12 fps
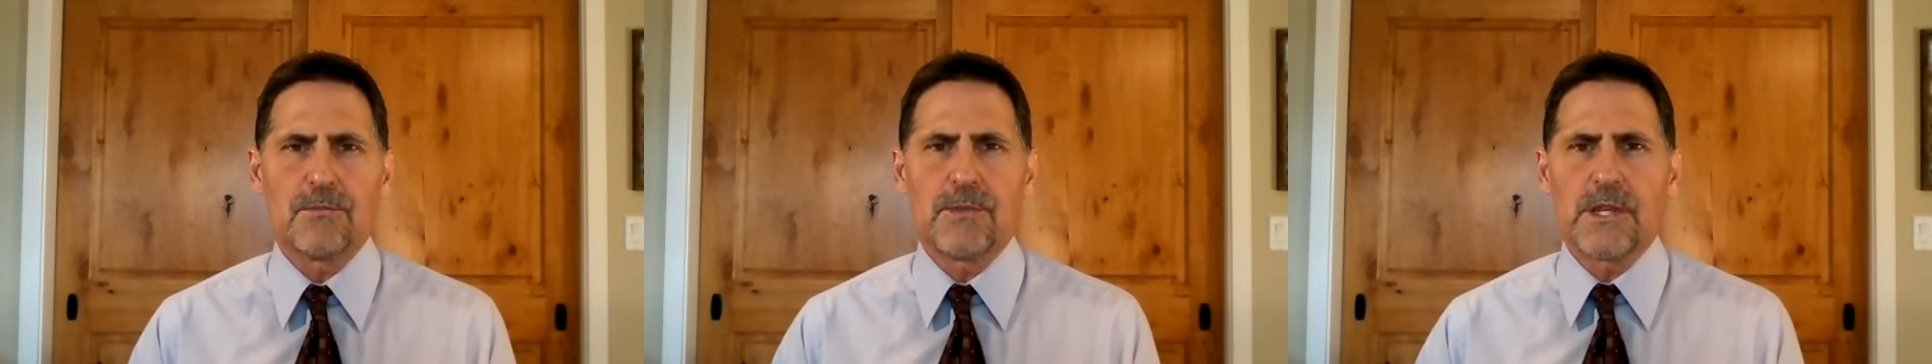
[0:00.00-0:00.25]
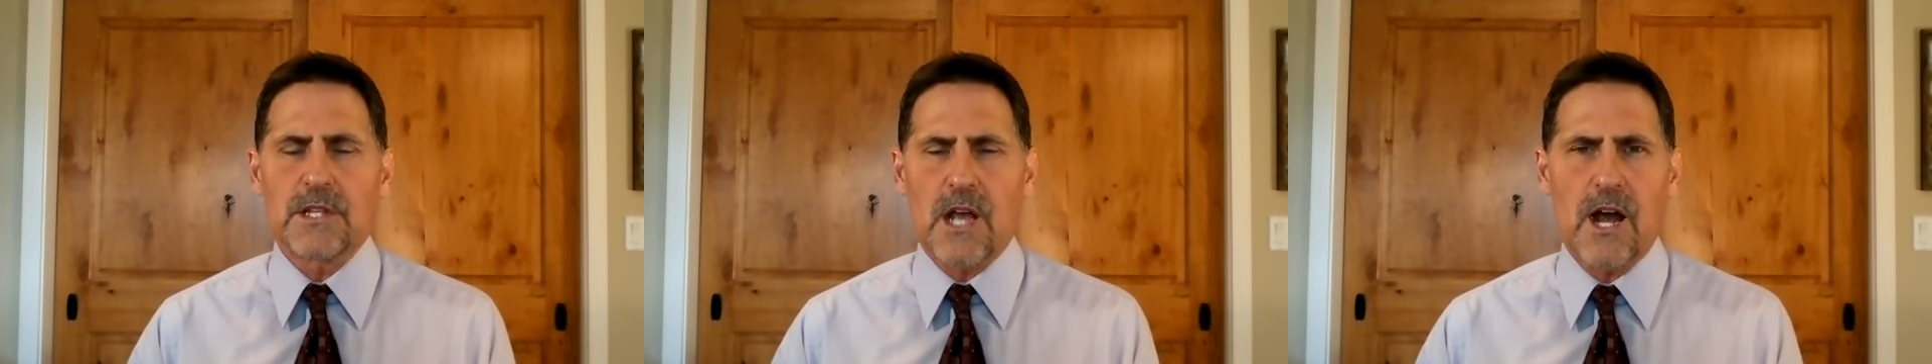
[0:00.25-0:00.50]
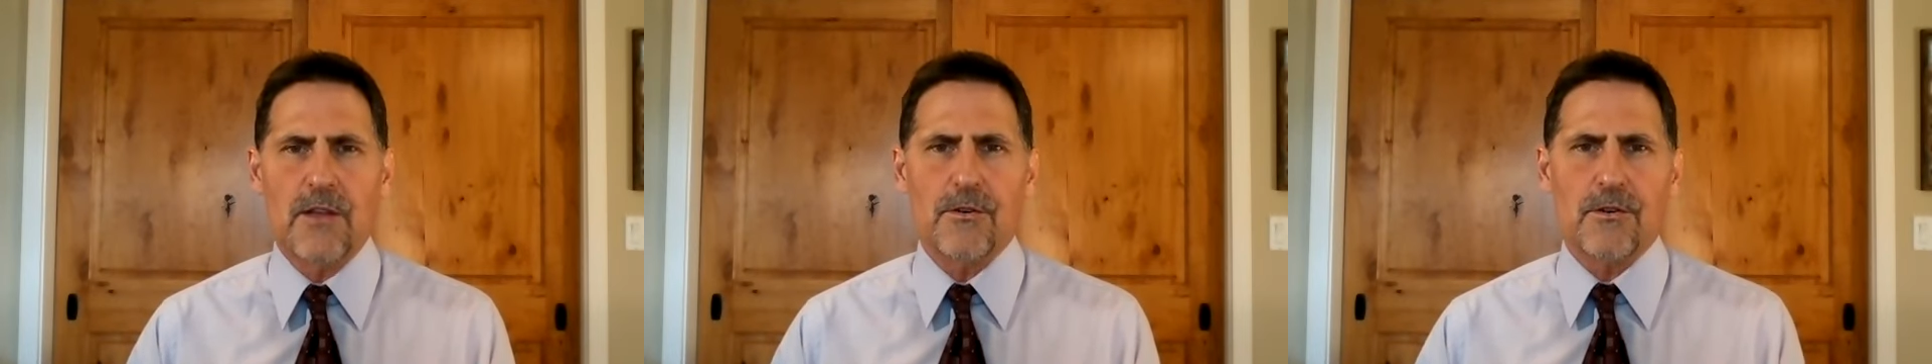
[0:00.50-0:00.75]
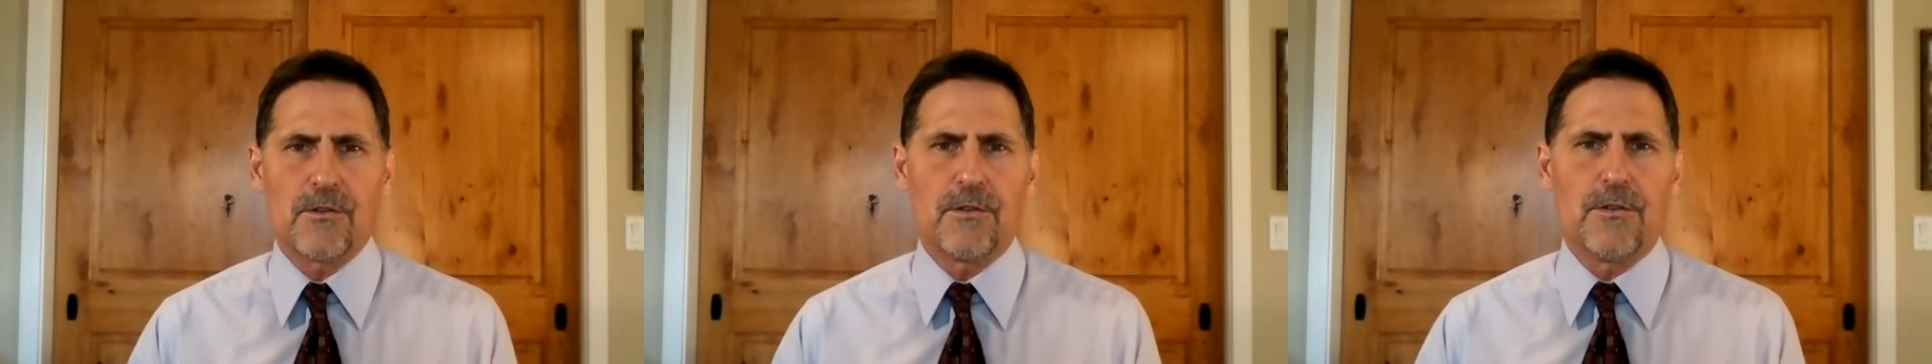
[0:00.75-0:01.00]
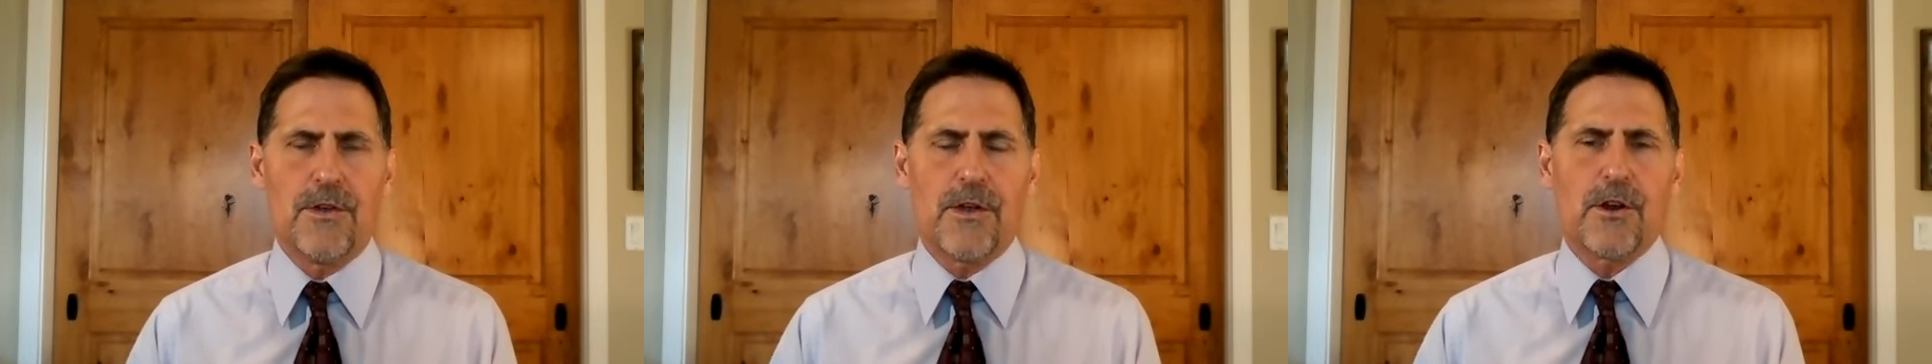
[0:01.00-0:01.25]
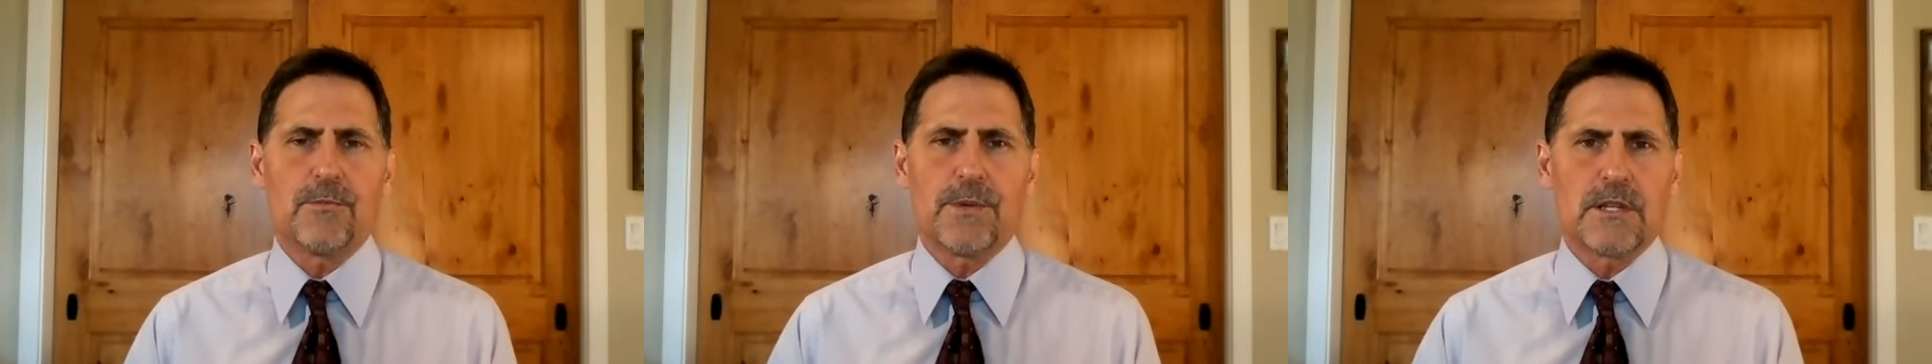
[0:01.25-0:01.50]
these other
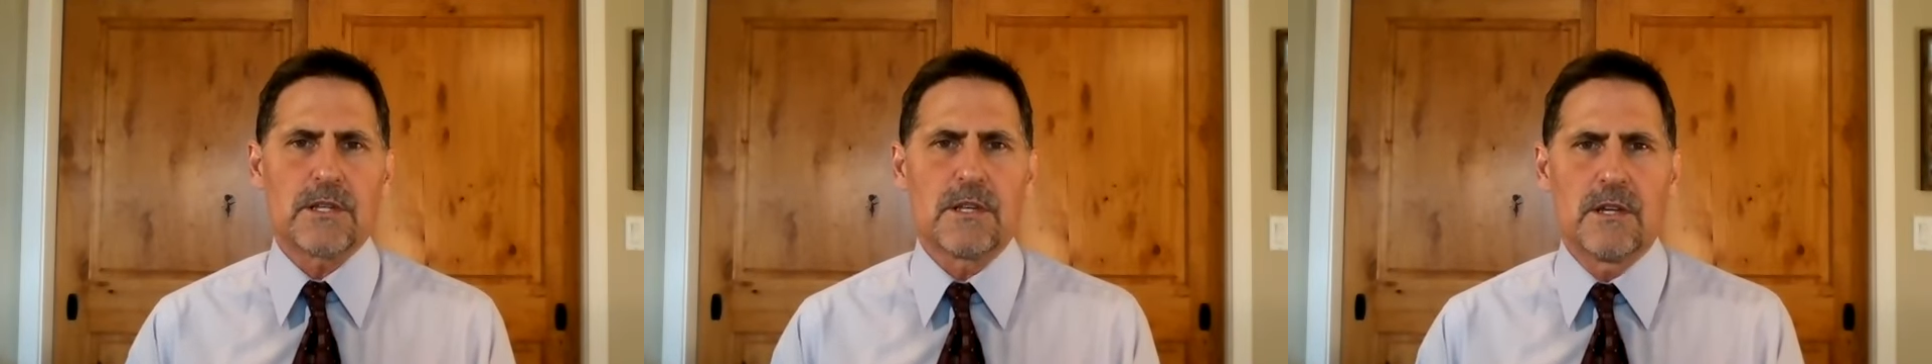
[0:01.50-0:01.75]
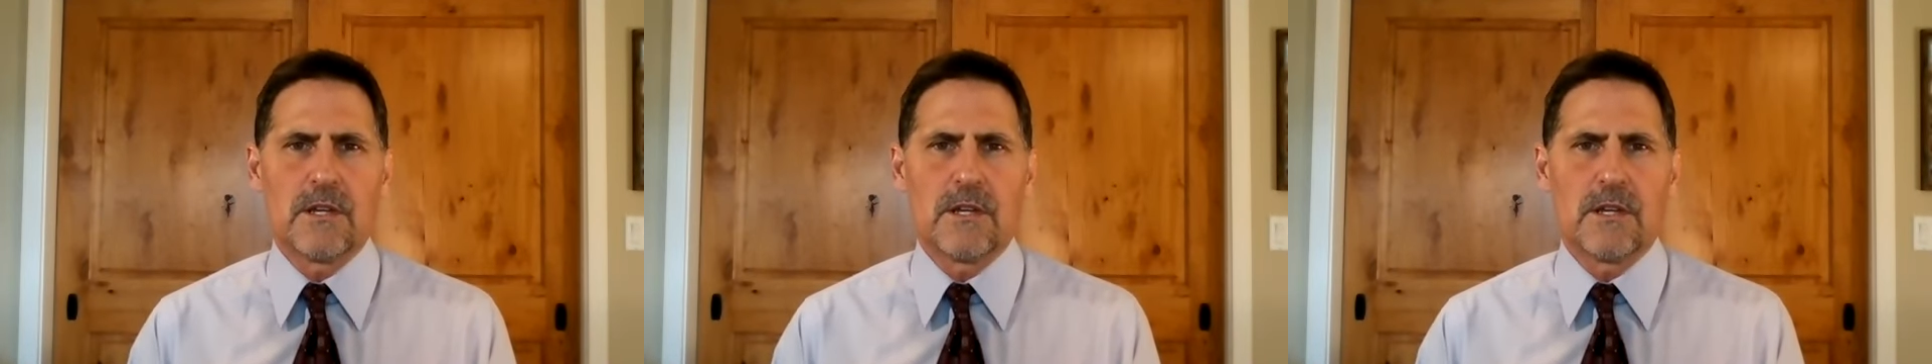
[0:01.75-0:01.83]
therapies